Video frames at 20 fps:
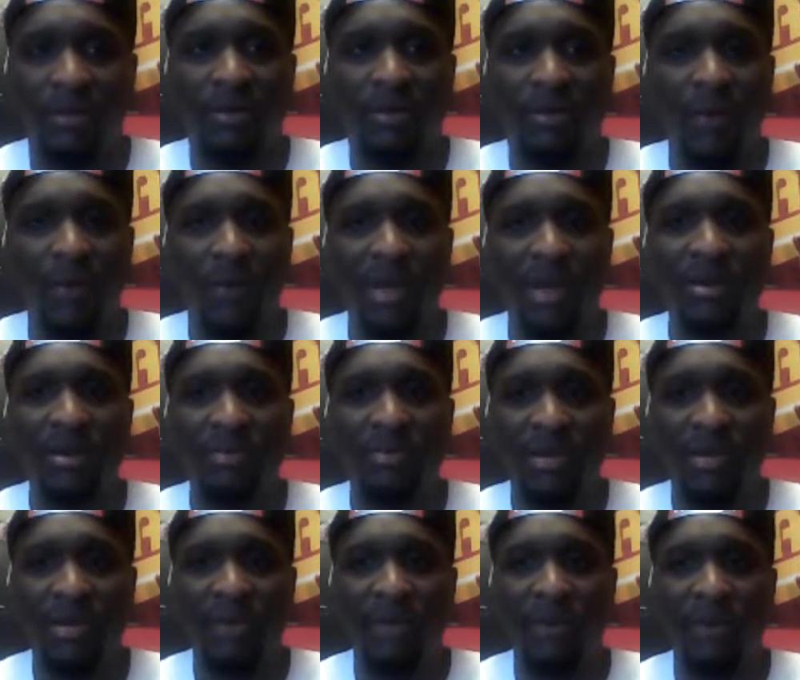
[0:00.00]
Leonard
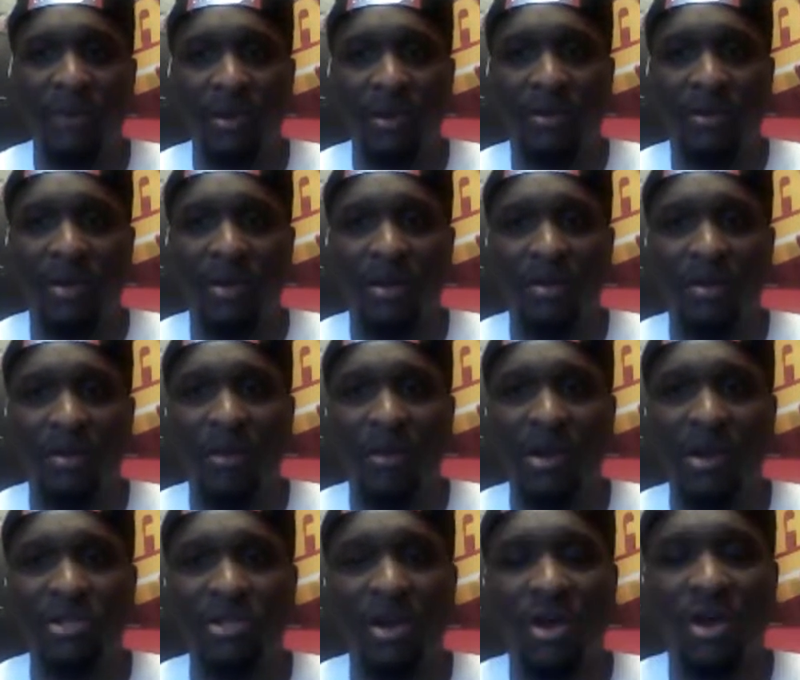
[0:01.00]
put in work.
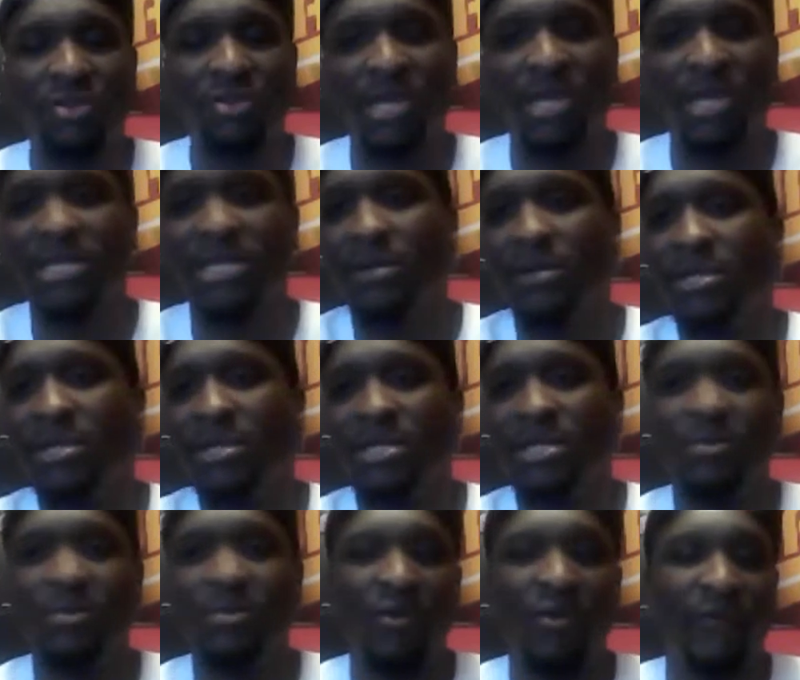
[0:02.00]
LaMarcus Aldridge, I still need to
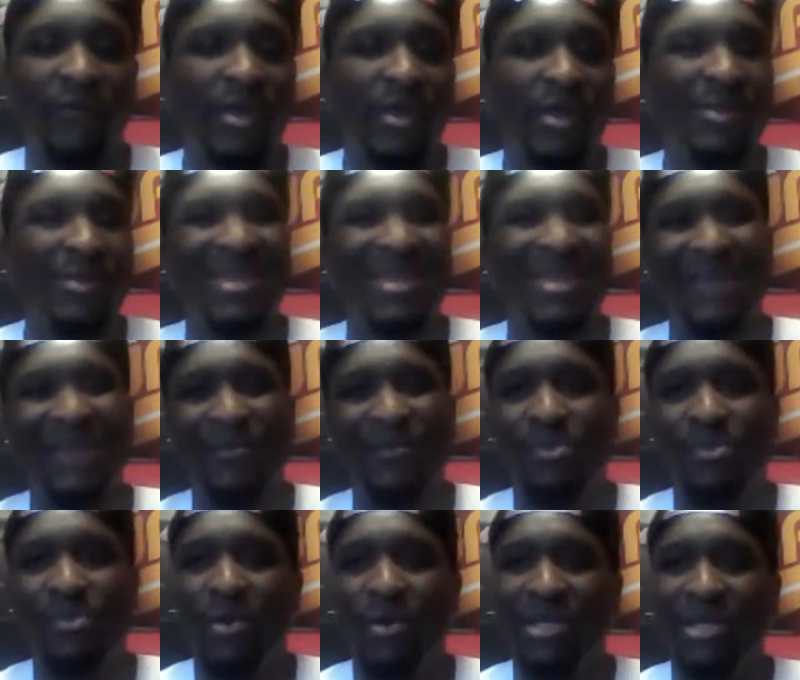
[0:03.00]
see more from him. 11
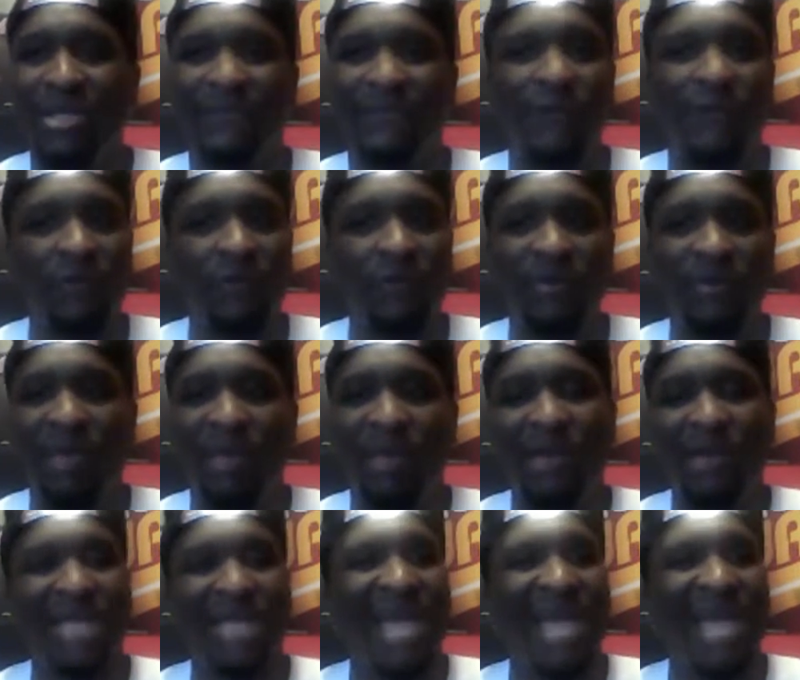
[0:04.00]
points, 4
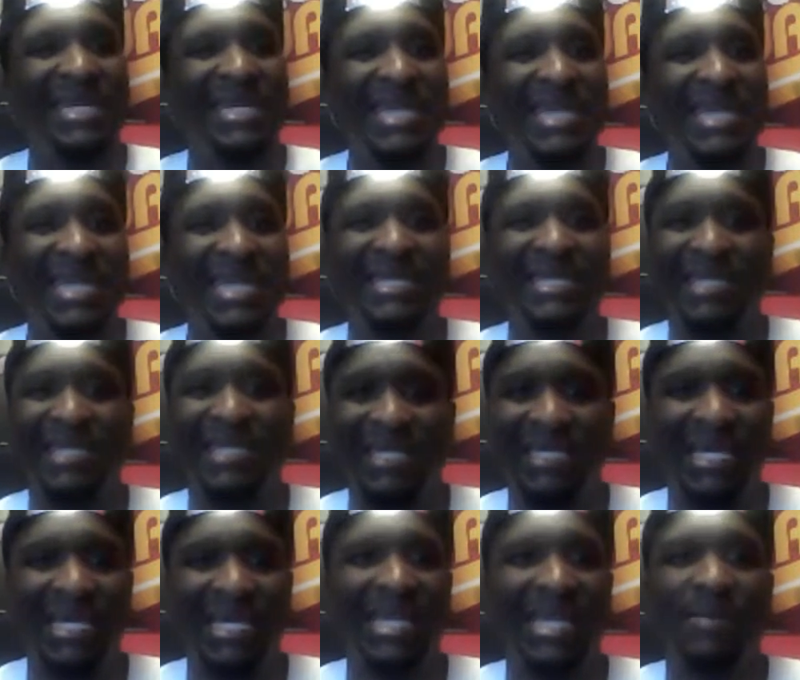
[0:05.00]
rebounds. I need to
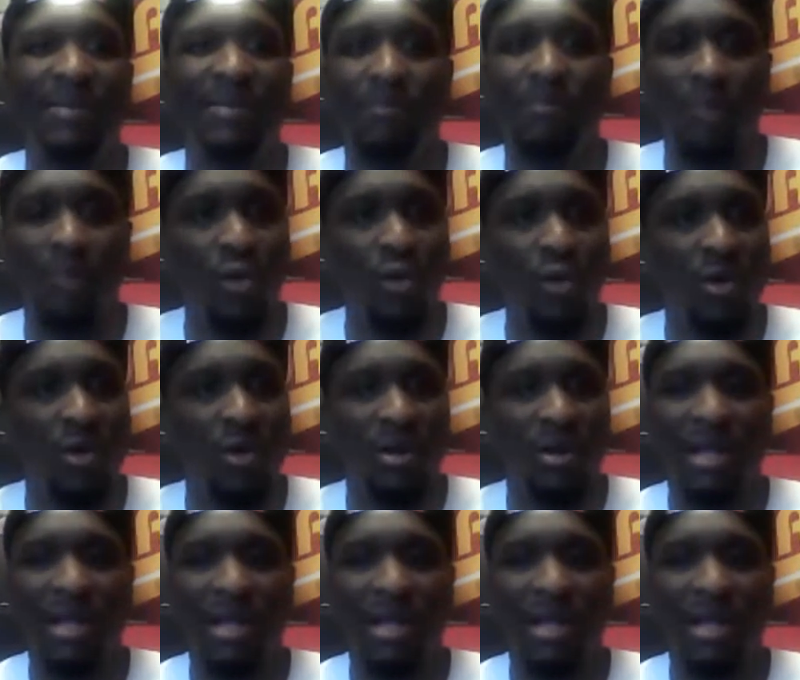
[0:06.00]
see more.